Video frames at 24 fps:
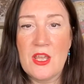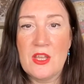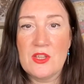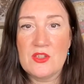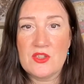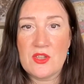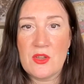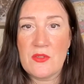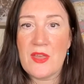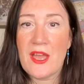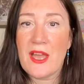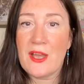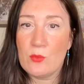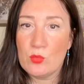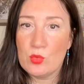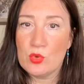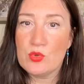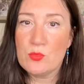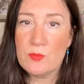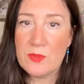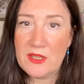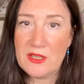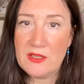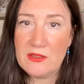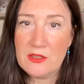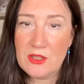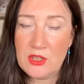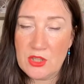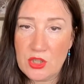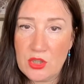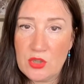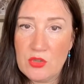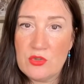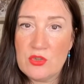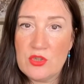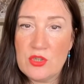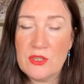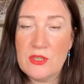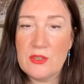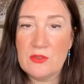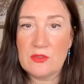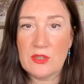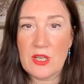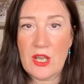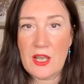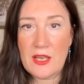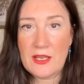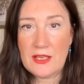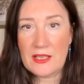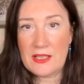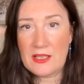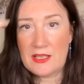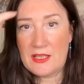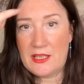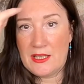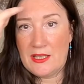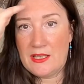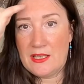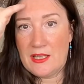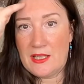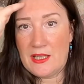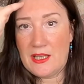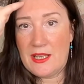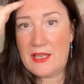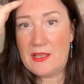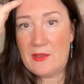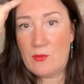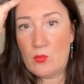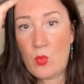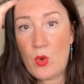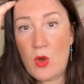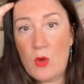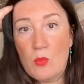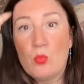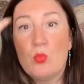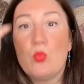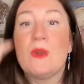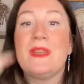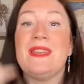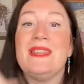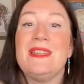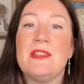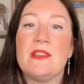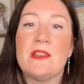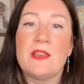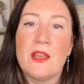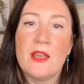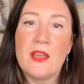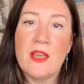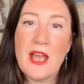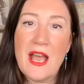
So that would be hugely unlikely in 1 week.